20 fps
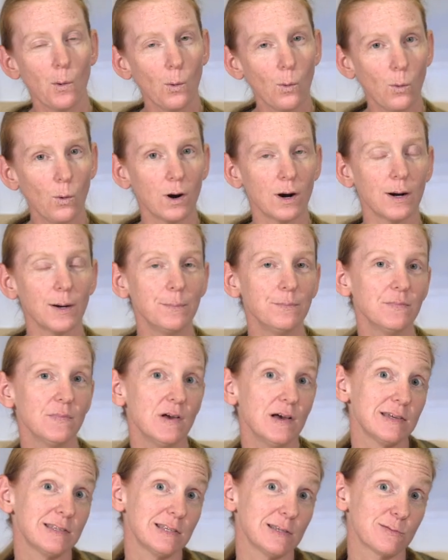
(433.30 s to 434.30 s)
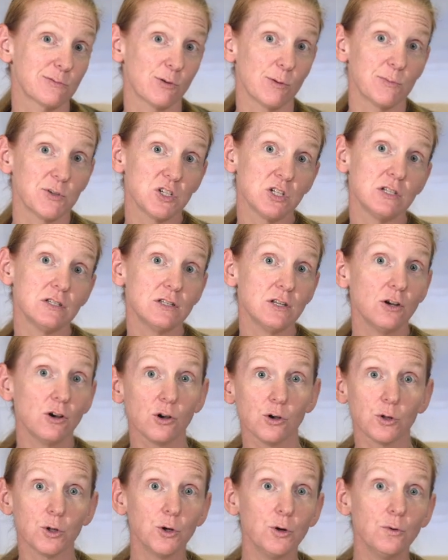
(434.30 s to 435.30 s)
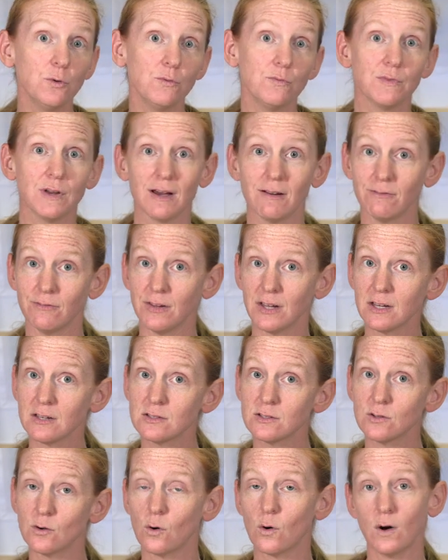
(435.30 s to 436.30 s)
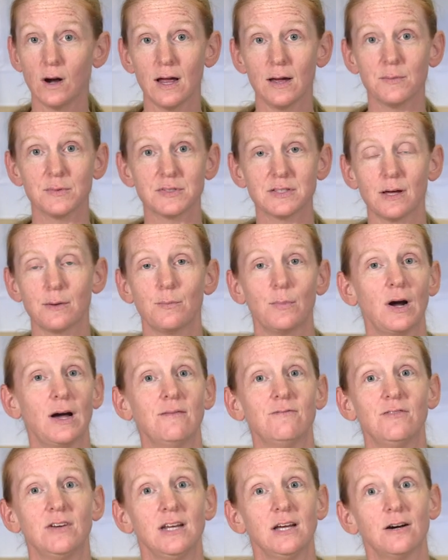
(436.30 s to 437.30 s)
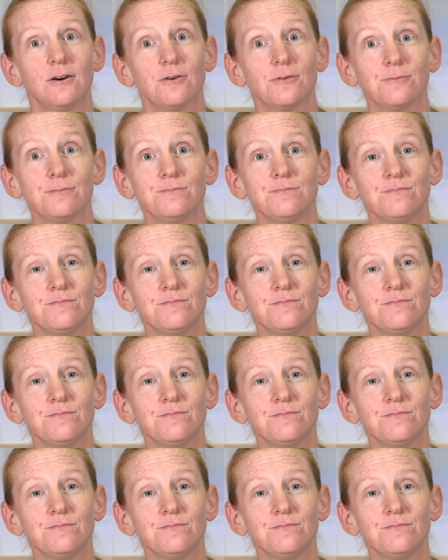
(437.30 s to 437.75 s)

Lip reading: Or a subscription to Hulu, Netflix, or Amazon Prime Video?